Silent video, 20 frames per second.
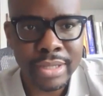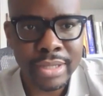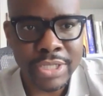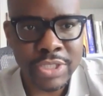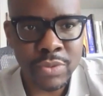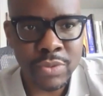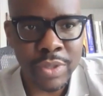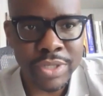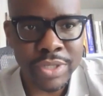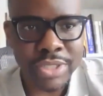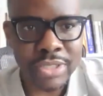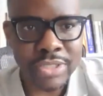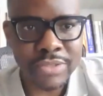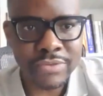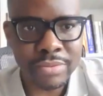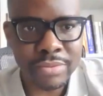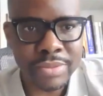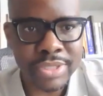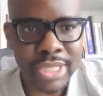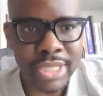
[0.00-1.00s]
the next question is
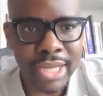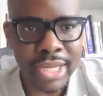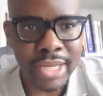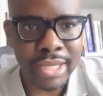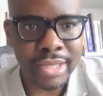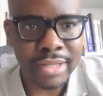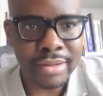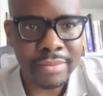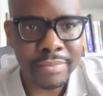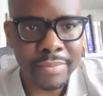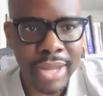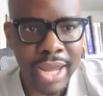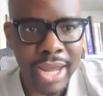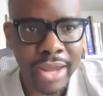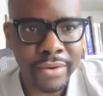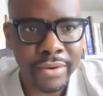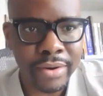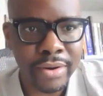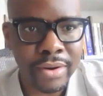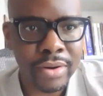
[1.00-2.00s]
from Jane
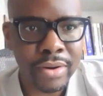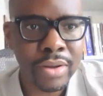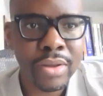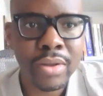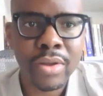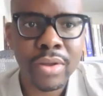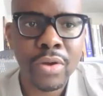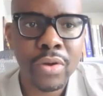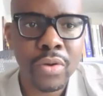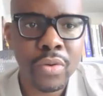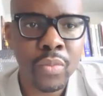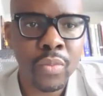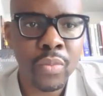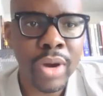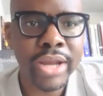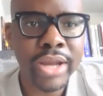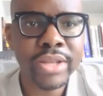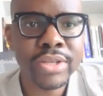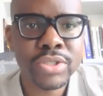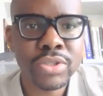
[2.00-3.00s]
Banner.
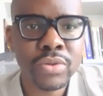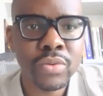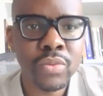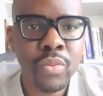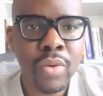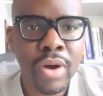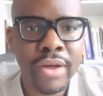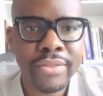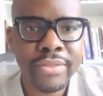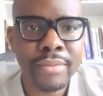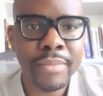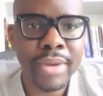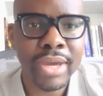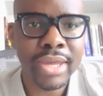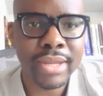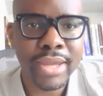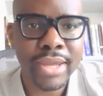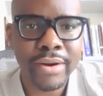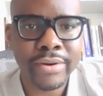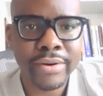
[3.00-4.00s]
Why did you want the
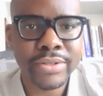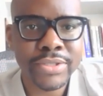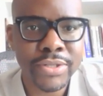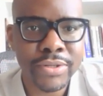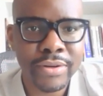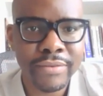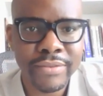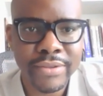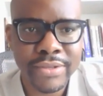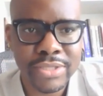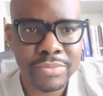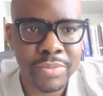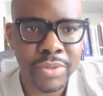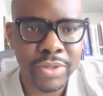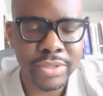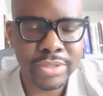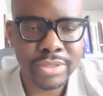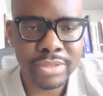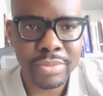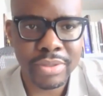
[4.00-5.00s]
main character of this
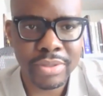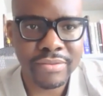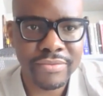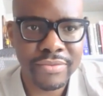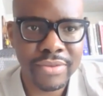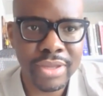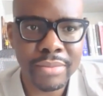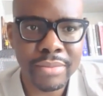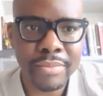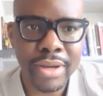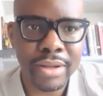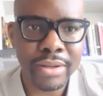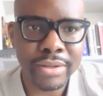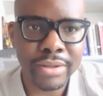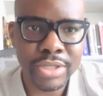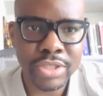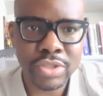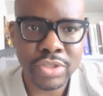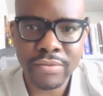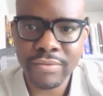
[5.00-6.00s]
book to be female?
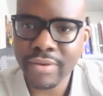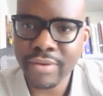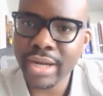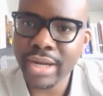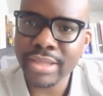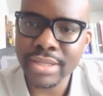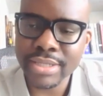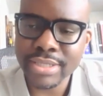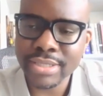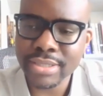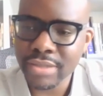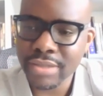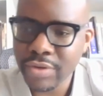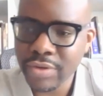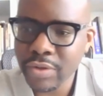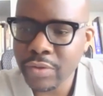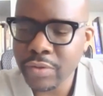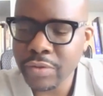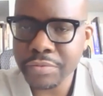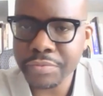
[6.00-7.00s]
Did you find this
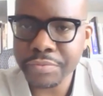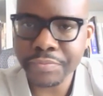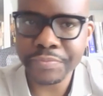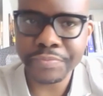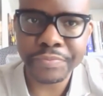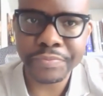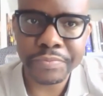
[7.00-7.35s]
difficult?